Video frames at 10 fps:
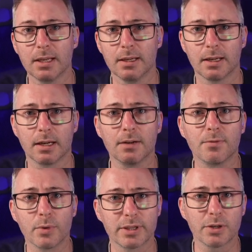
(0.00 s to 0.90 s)

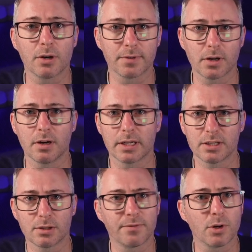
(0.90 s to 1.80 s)
Avoid the overcoding.
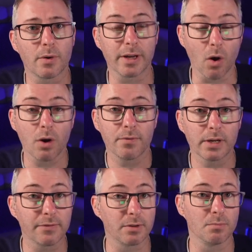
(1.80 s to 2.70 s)
So if you're going over and
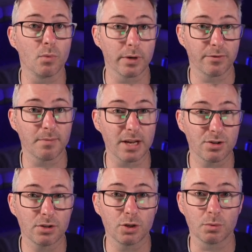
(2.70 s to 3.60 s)
giving more
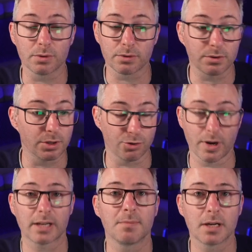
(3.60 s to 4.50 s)
information, you will
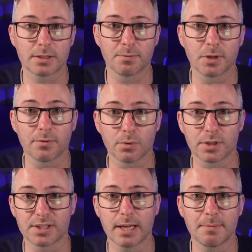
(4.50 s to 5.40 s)
detract marks from the overall
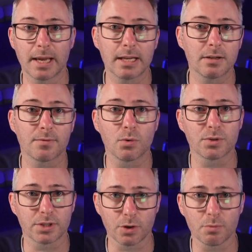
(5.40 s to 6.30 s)
exam, and of
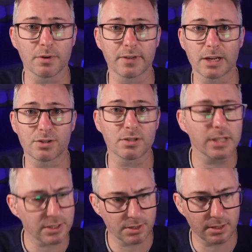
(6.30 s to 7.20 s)
course the no abbreviations.
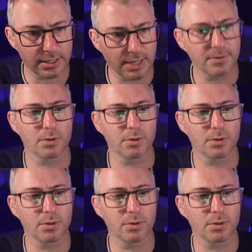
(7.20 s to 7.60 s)
Let's have a look at